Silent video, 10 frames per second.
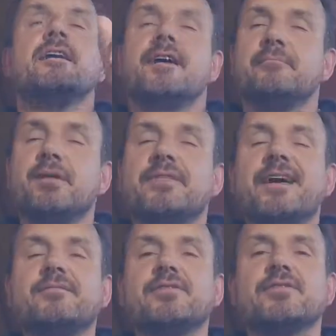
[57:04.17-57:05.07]
But
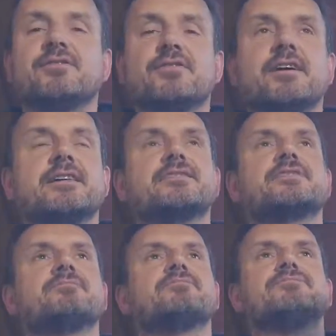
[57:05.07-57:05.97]
then what you do
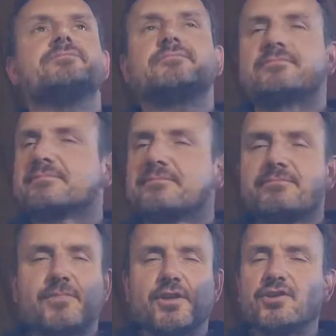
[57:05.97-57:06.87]
is
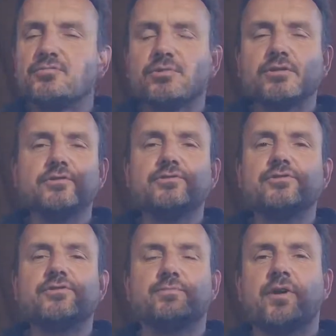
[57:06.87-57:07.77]
you will
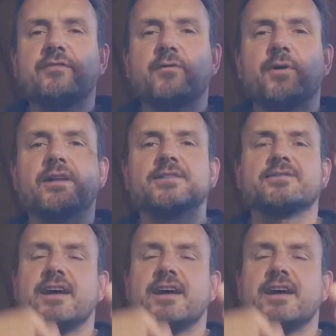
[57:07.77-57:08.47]
lose your point of awareness,